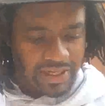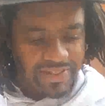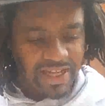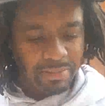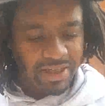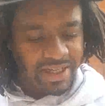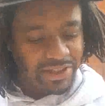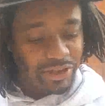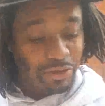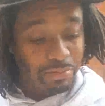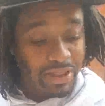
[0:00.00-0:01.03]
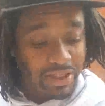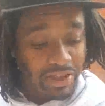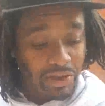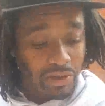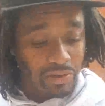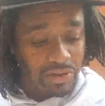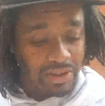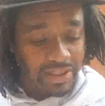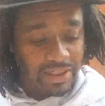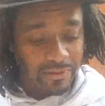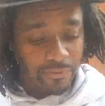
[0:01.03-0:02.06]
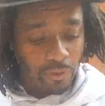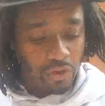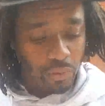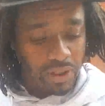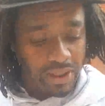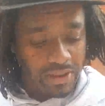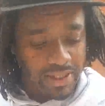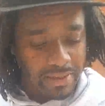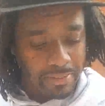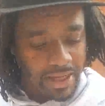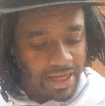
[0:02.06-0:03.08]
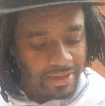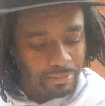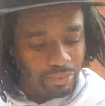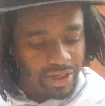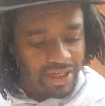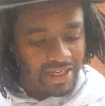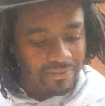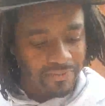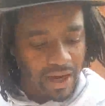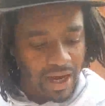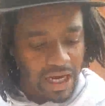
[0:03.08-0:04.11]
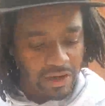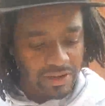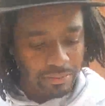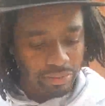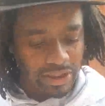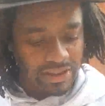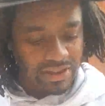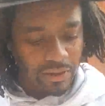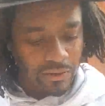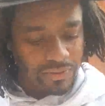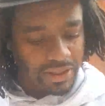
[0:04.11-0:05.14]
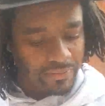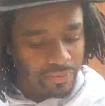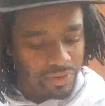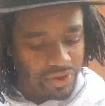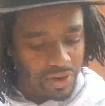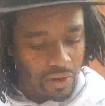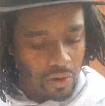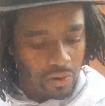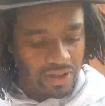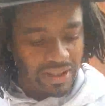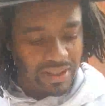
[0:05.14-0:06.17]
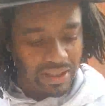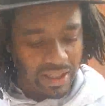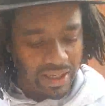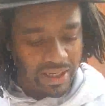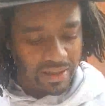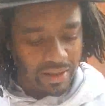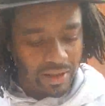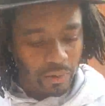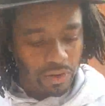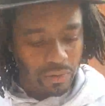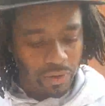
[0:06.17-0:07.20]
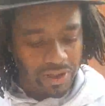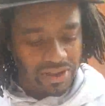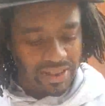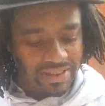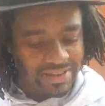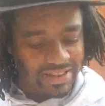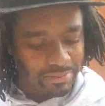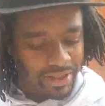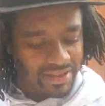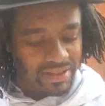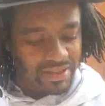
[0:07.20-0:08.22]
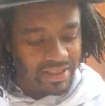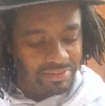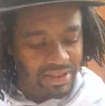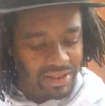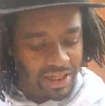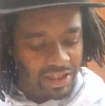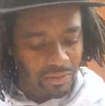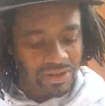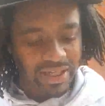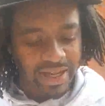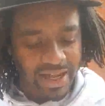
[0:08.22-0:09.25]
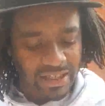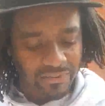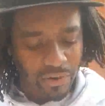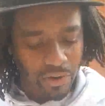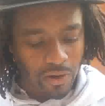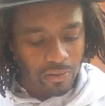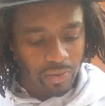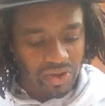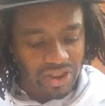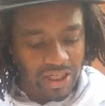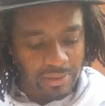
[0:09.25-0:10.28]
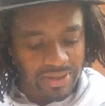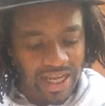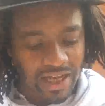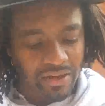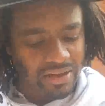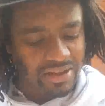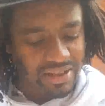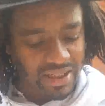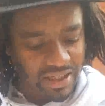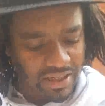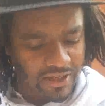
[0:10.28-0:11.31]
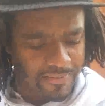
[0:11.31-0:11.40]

And they began to build, and in the fourth week they made brick and fire, and the brick served them for stone, and the clay with which they cemented them together was asphalt, which comes out of the sea,